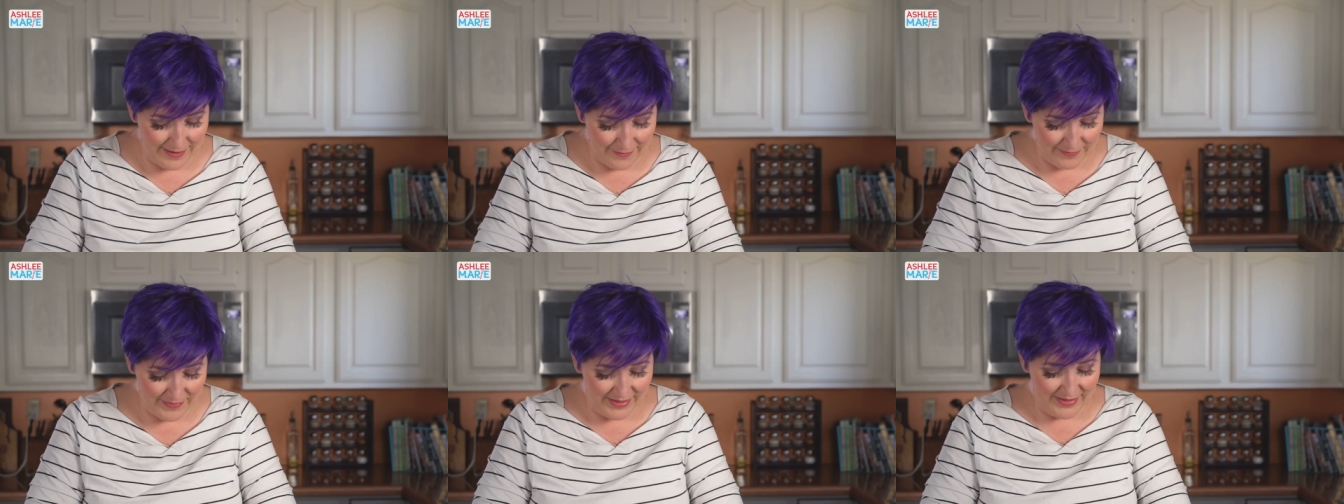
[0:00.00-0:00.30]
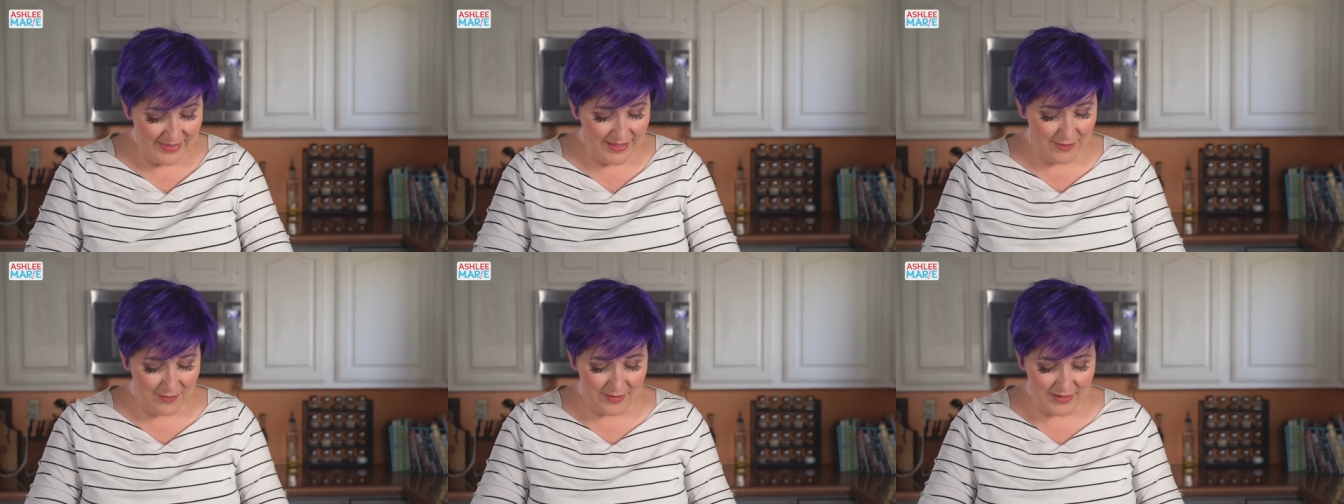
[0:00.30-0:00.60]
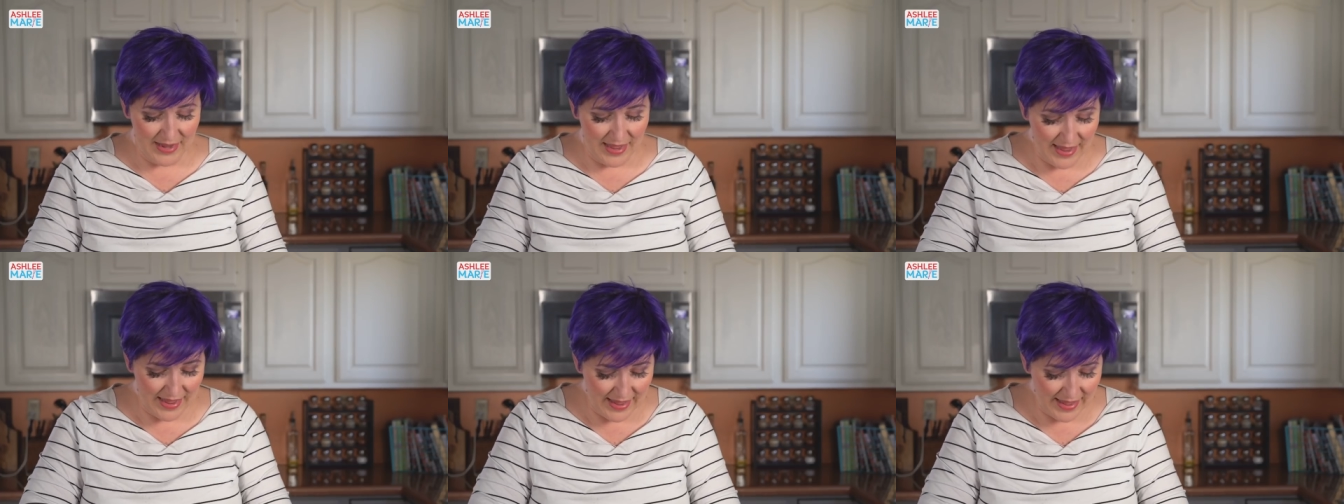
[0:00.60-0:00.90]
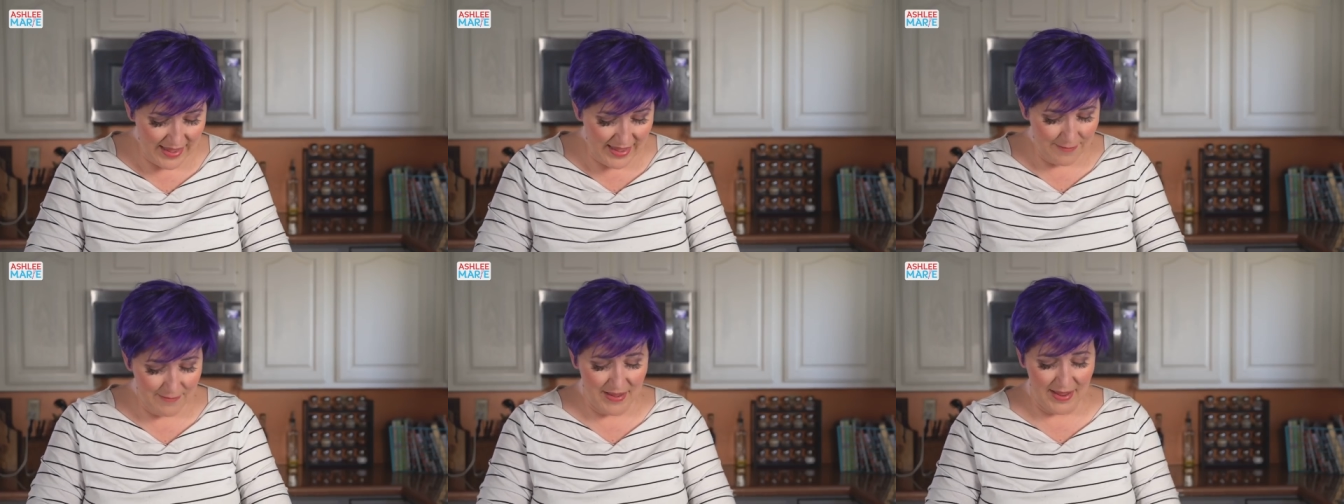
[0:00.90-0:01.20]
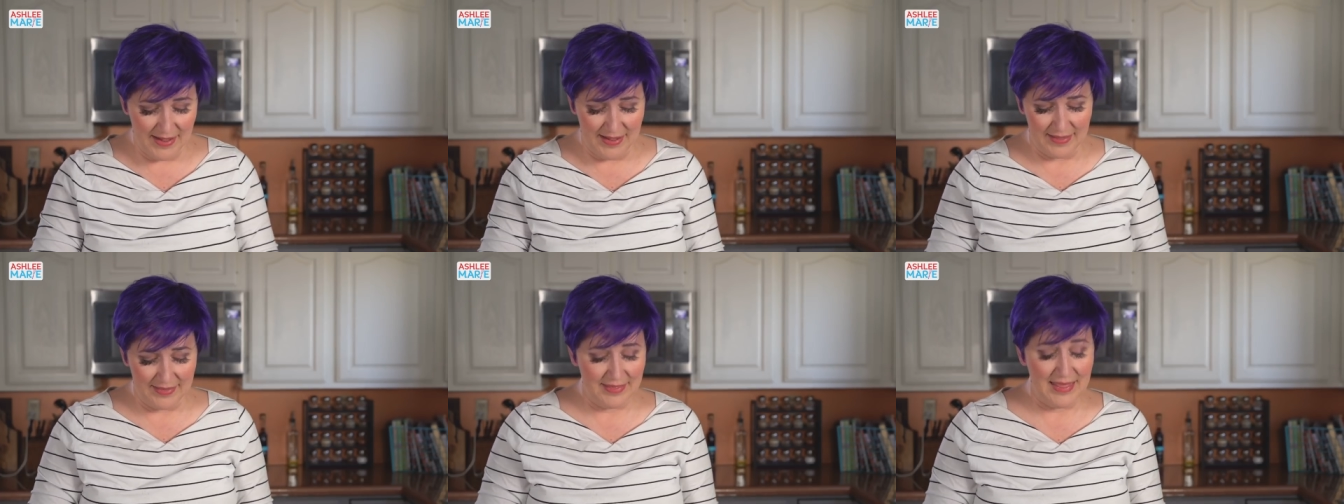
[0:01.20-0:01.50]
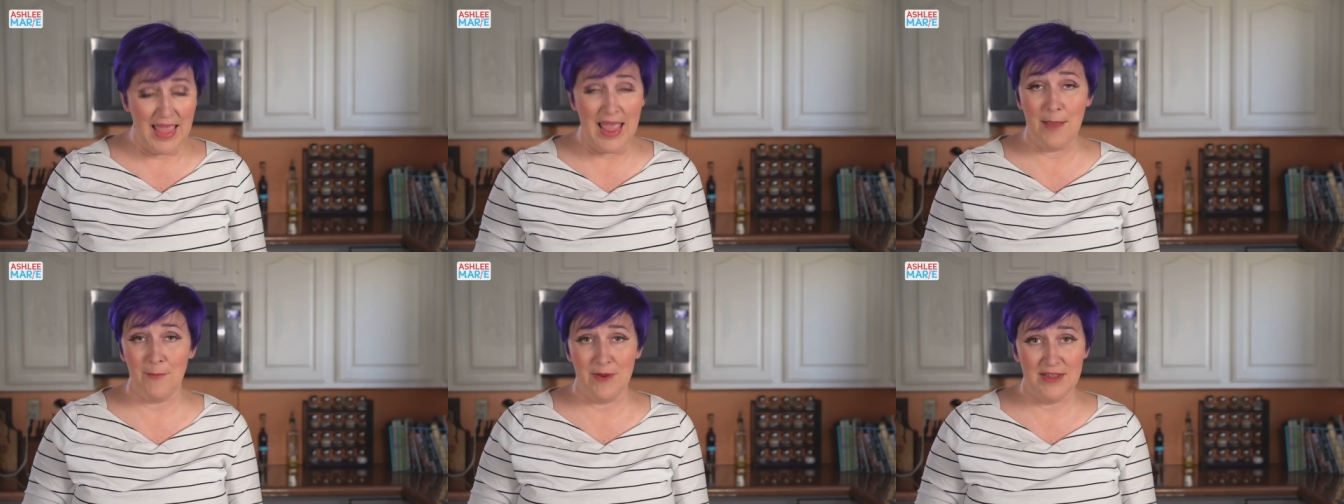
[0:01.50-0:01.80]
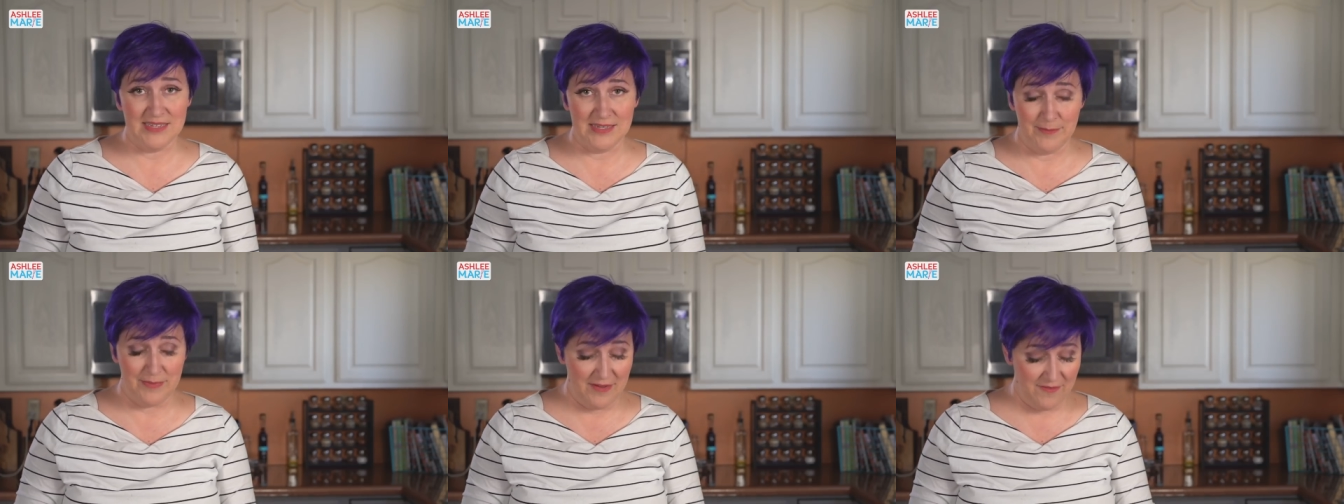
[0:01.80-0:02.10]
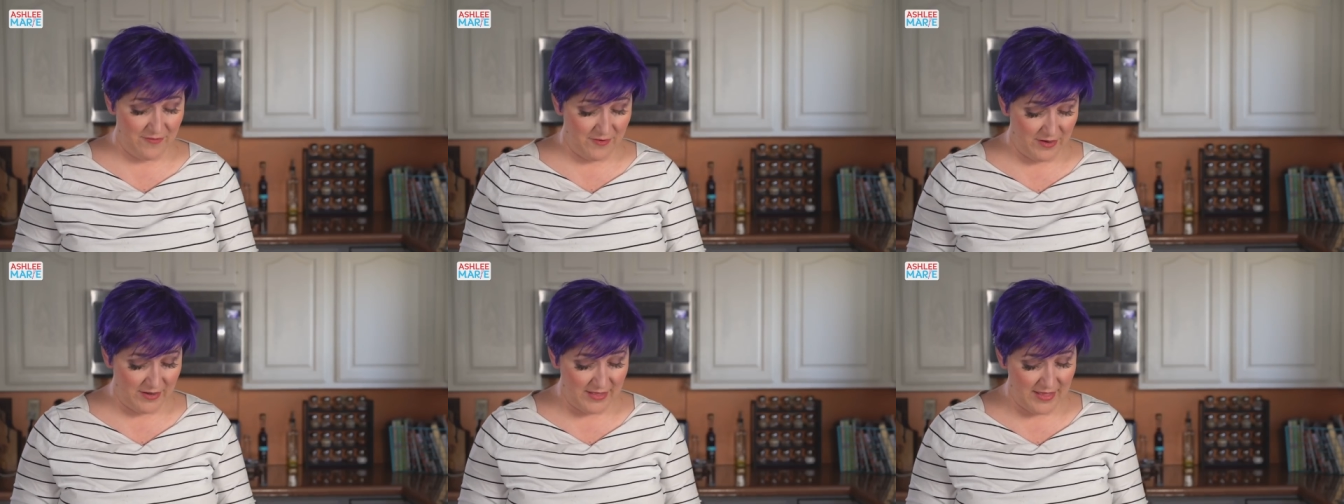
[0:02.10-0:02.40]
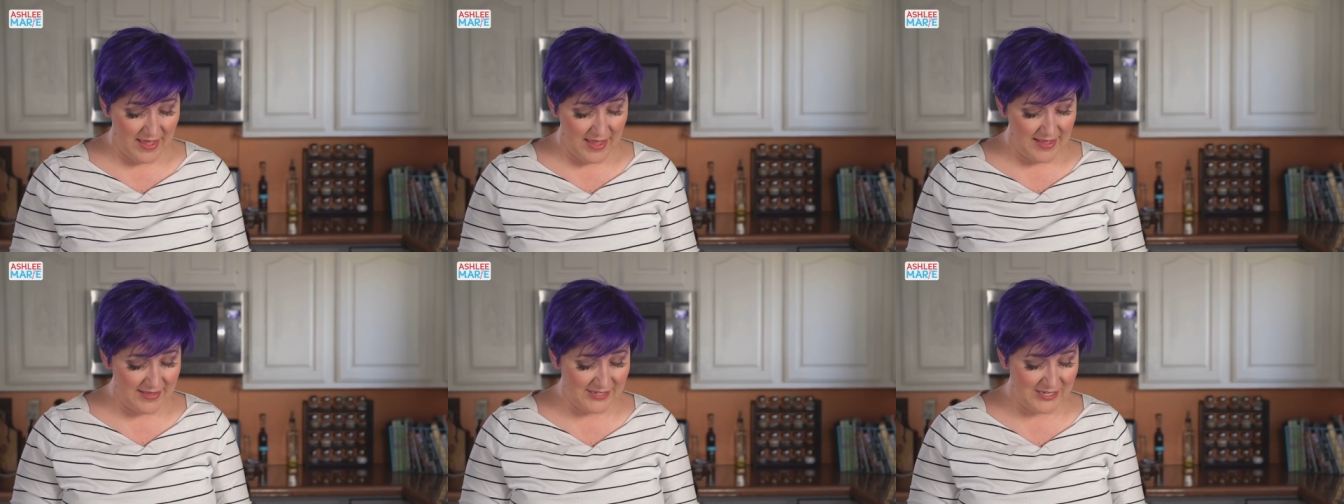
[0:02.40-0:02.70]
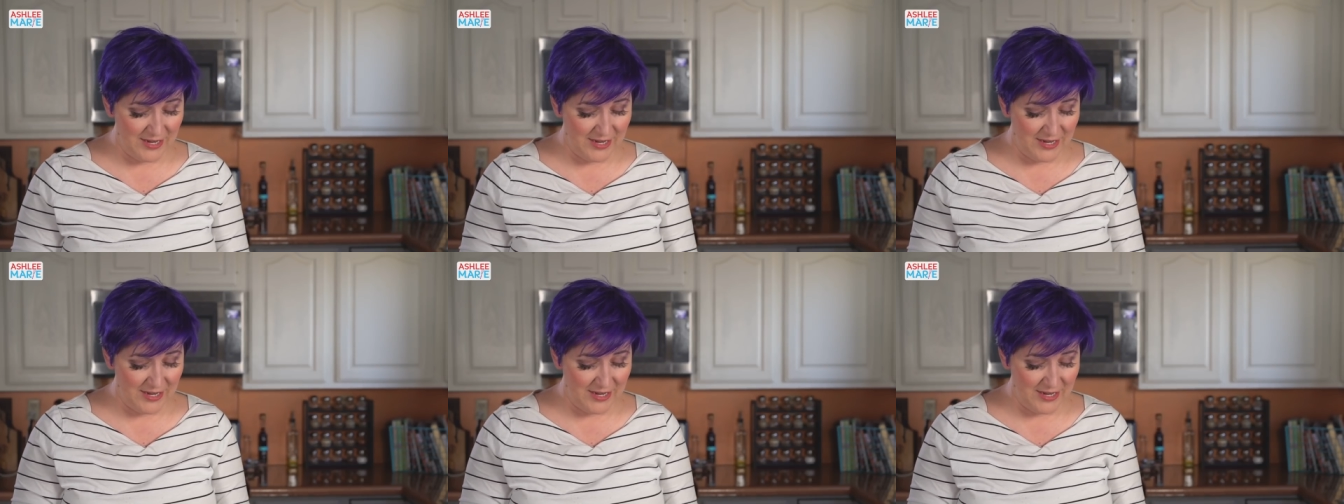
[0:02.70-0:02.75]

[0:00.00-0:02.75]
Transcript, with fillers: Like the other day I made a lamb recipe for a client.